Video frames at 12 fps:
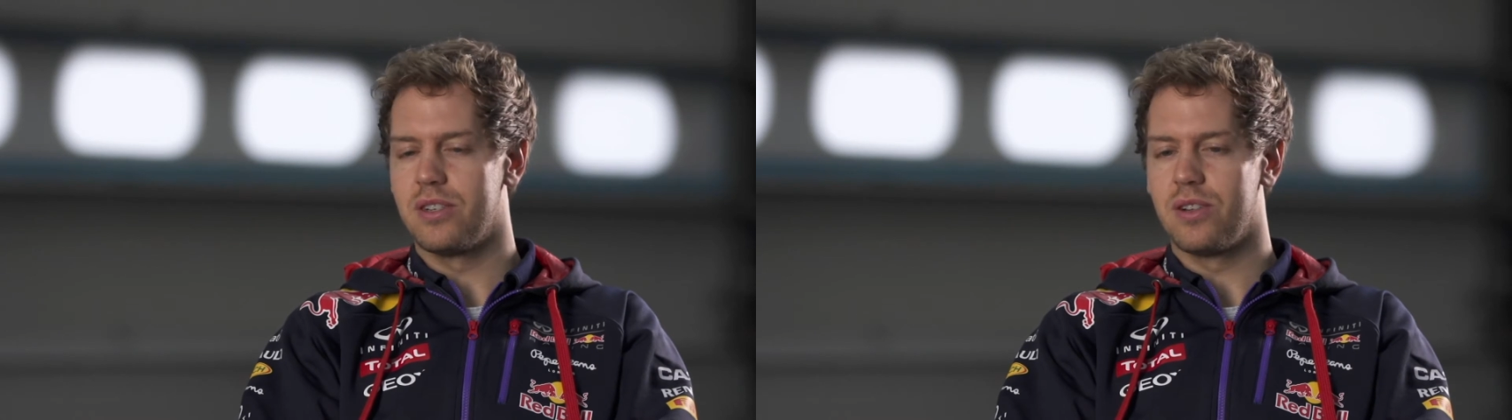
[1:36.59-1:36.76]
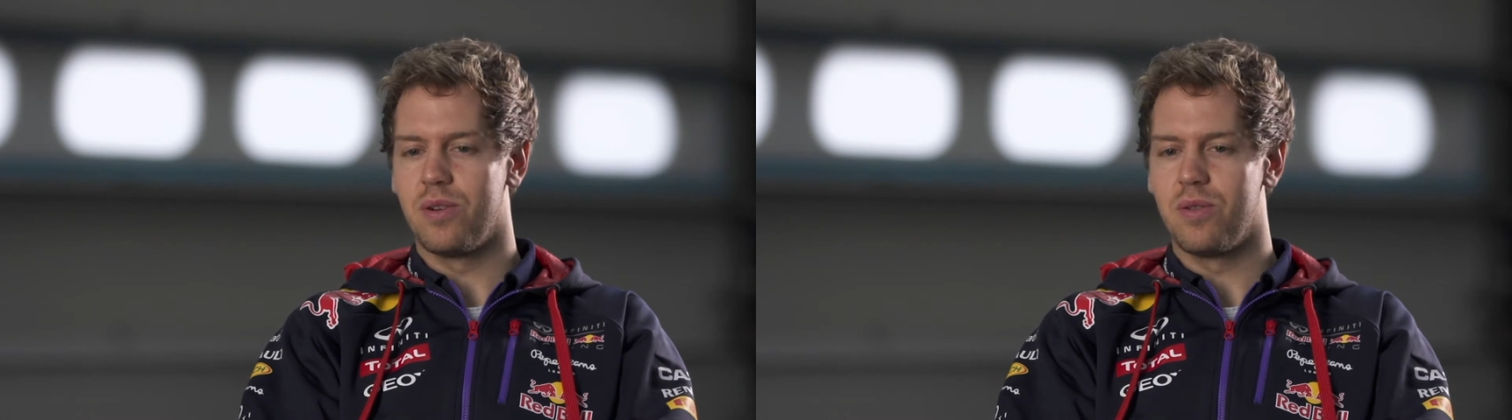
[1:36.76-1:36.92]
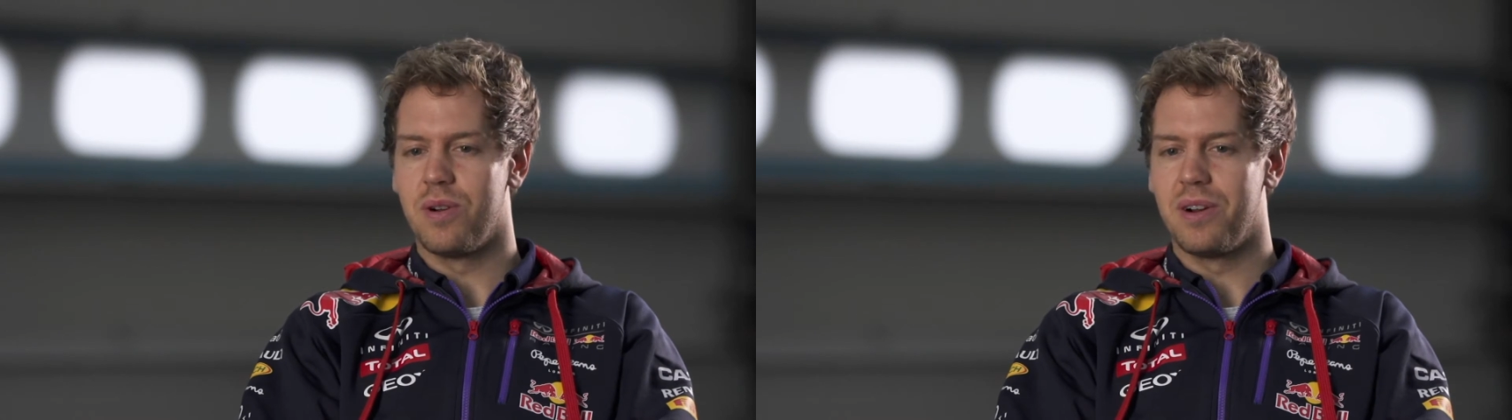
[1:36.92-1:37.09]

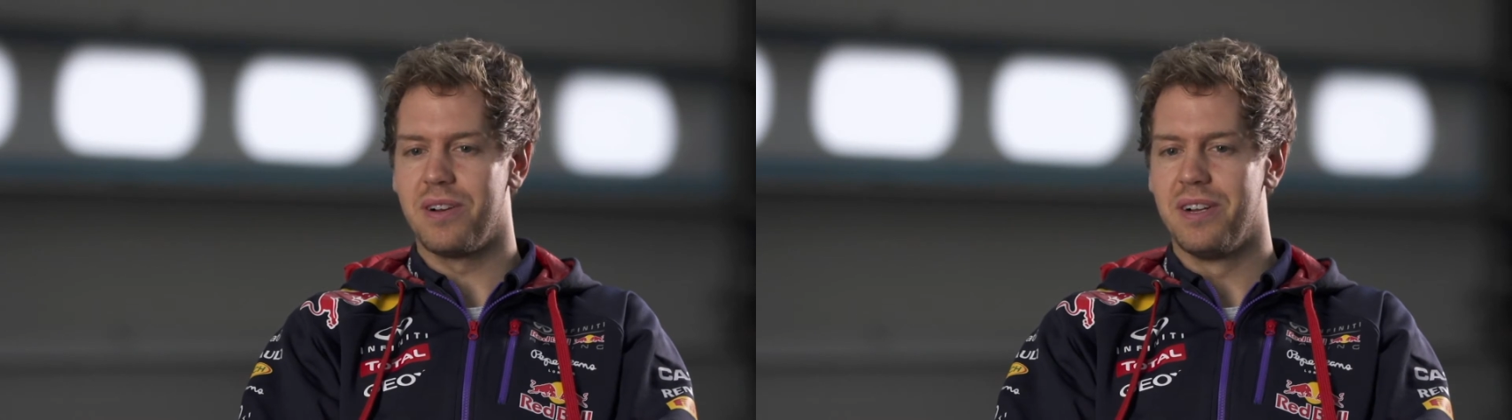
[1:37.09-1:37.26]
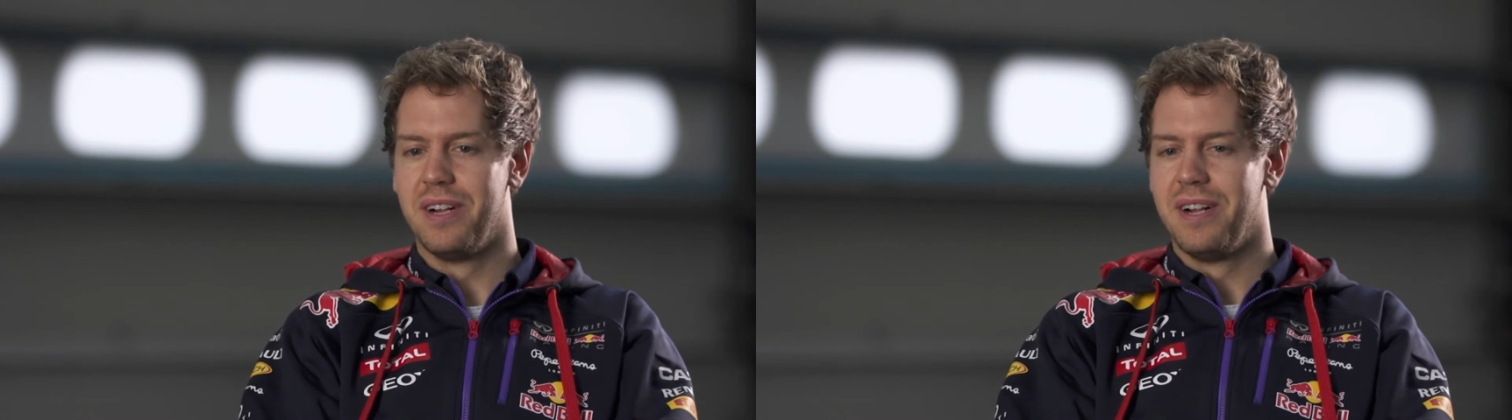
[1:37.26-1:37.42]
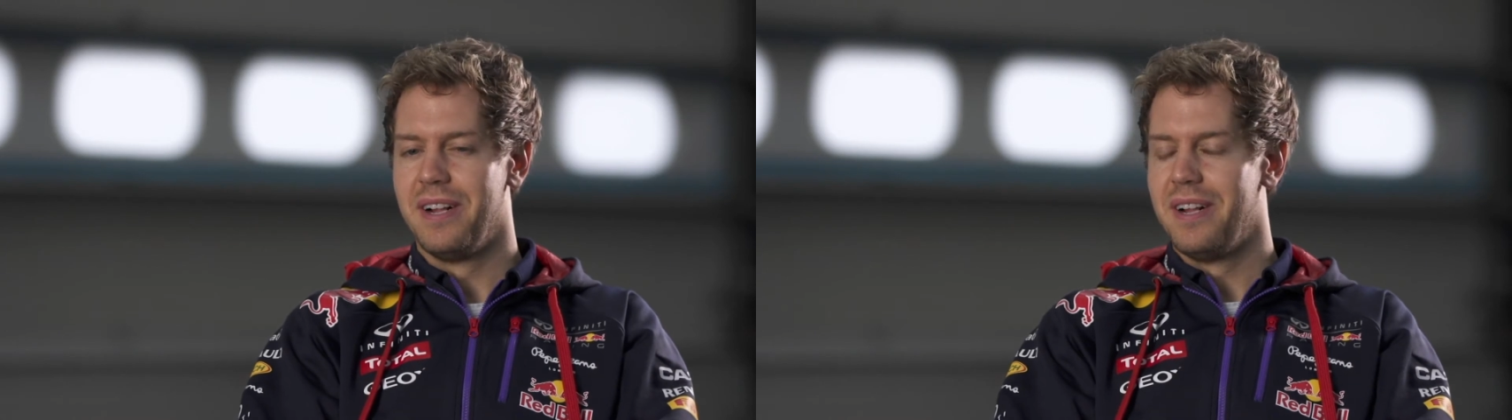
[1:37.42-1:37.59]
So
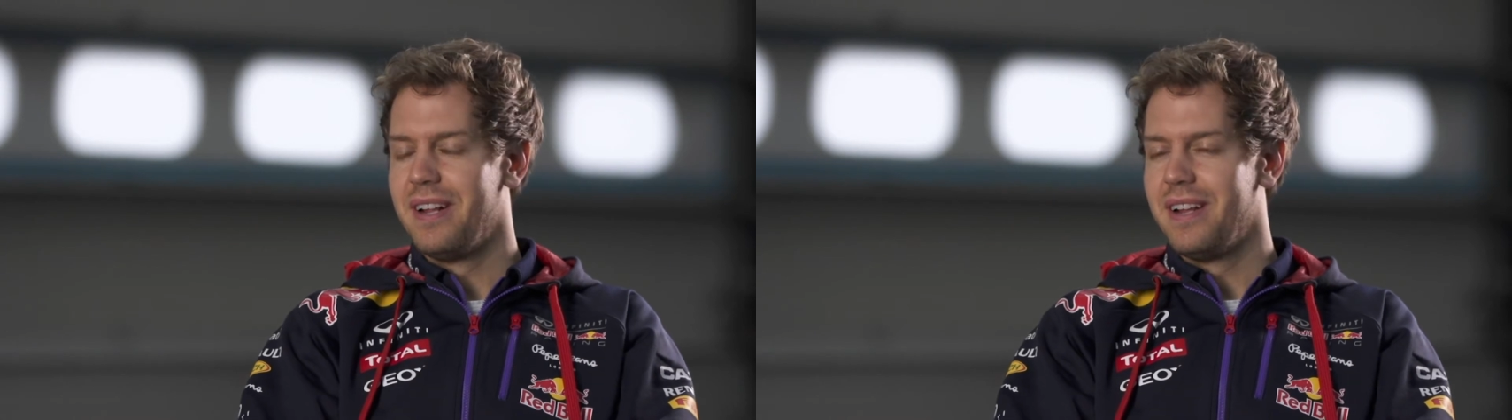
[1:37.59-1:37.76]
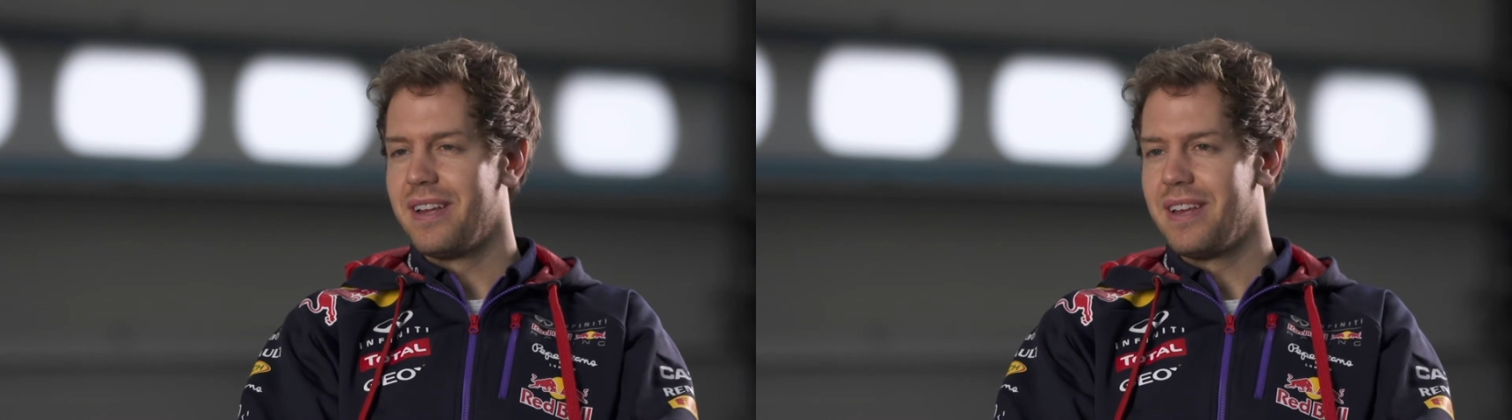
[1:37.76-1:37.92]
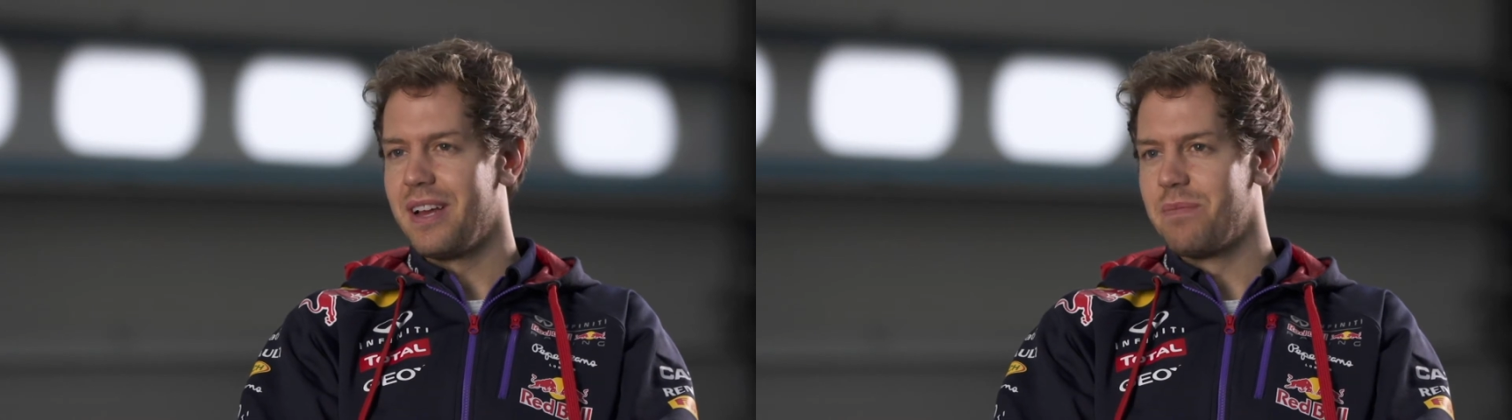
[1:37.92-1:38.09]

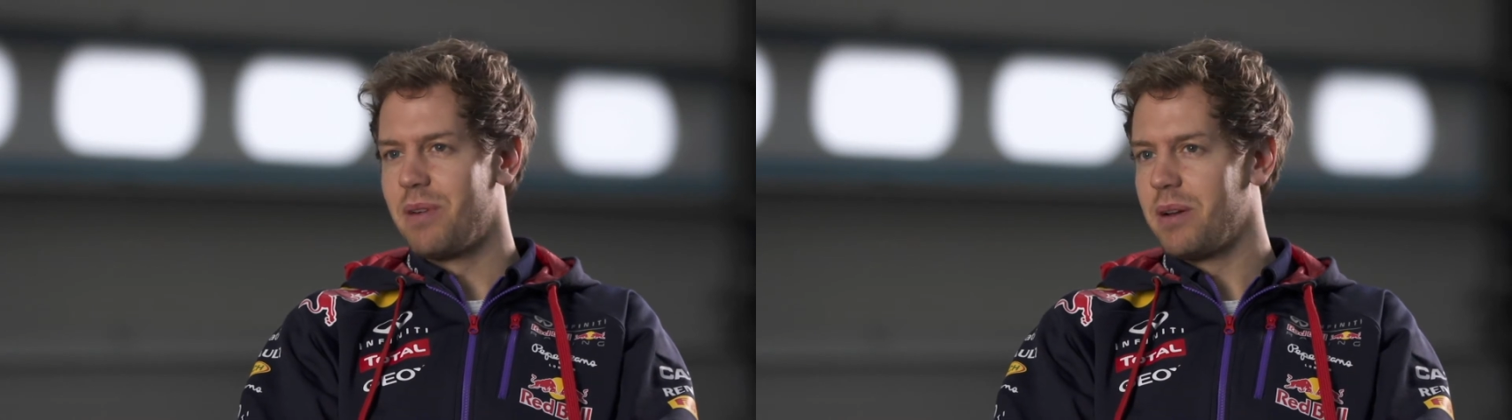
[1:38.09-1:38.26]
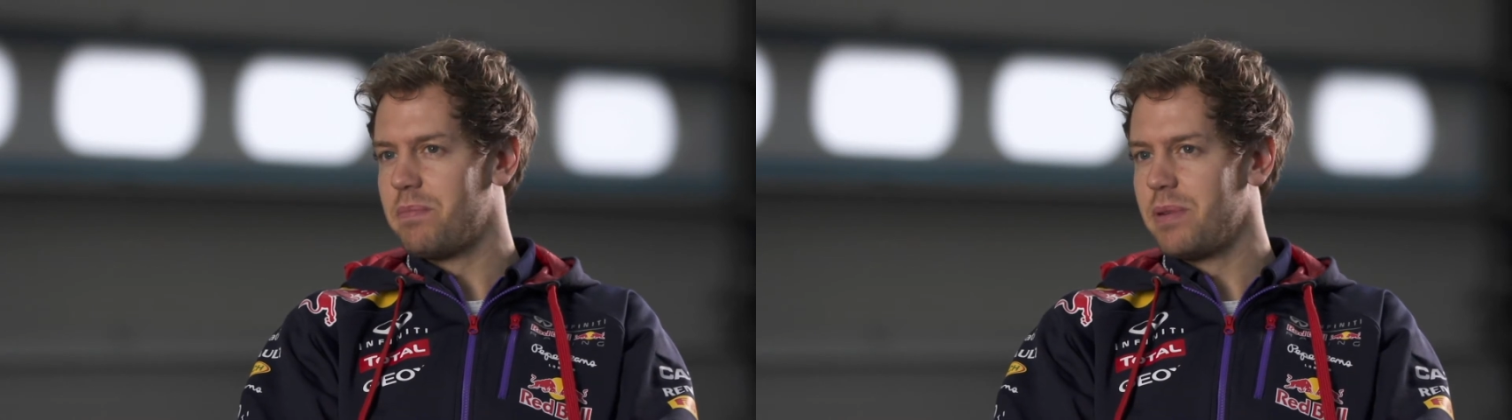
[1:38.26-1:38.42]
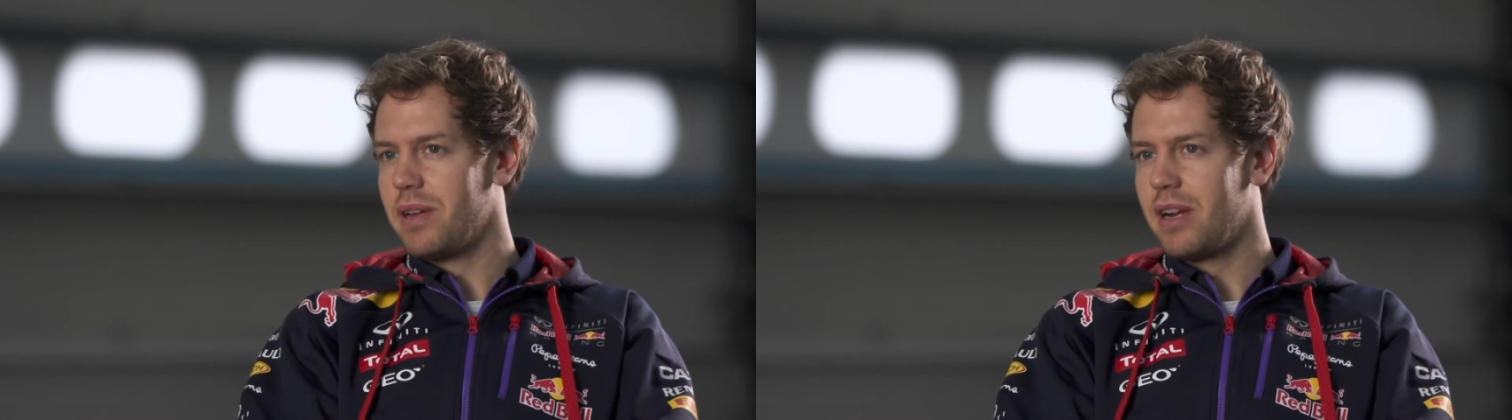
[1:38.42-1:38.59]
it
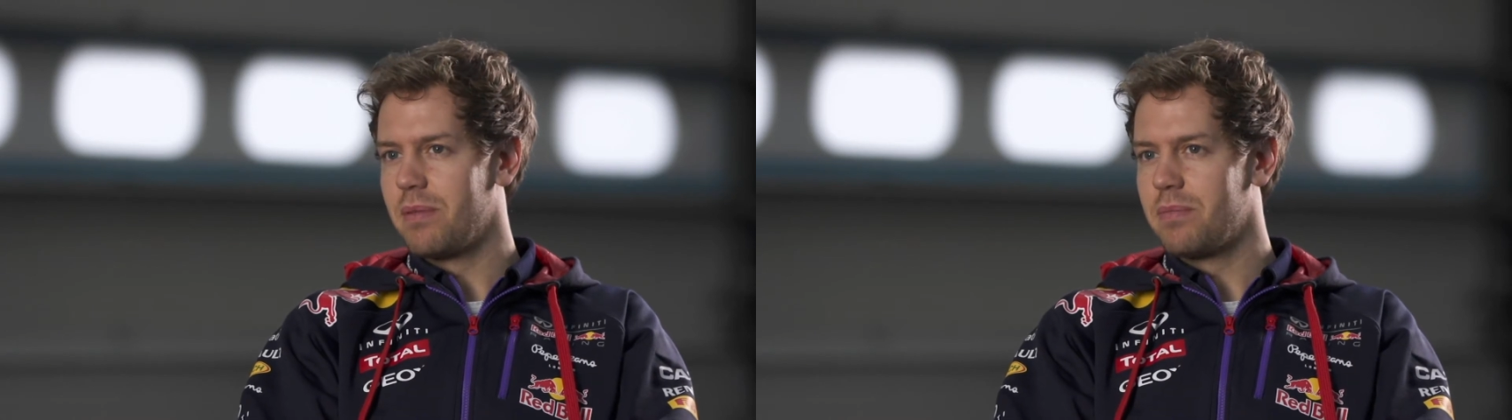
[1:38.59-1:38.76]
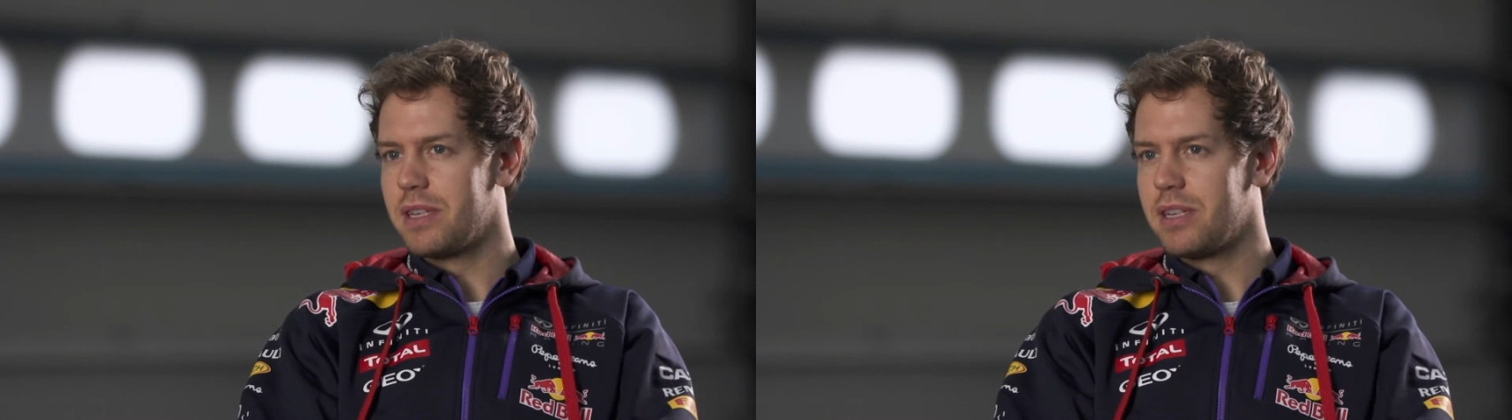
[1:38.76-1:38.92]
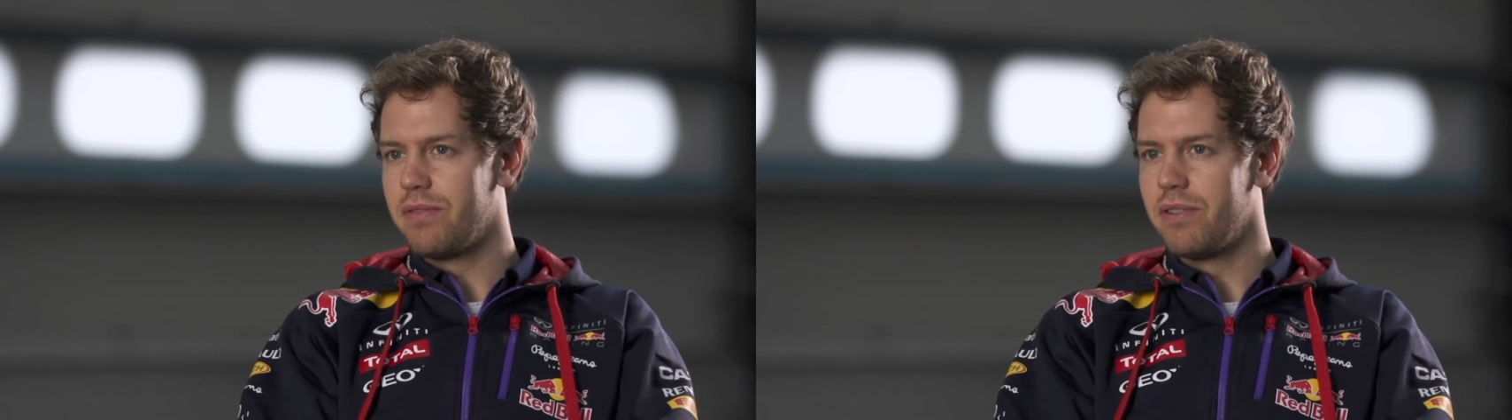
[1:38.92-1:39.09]
might be a little
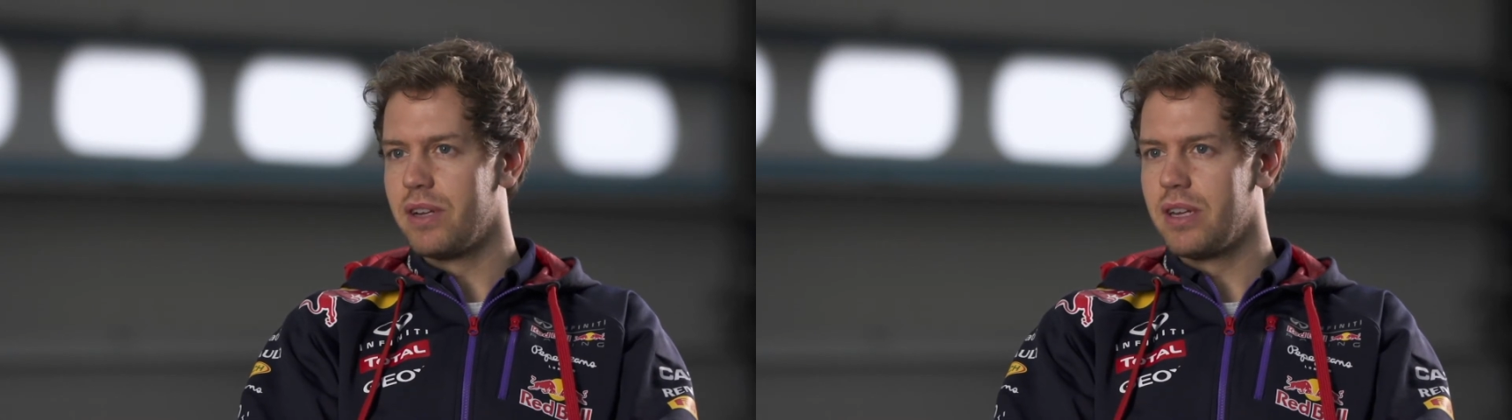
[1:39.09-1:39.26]
bit different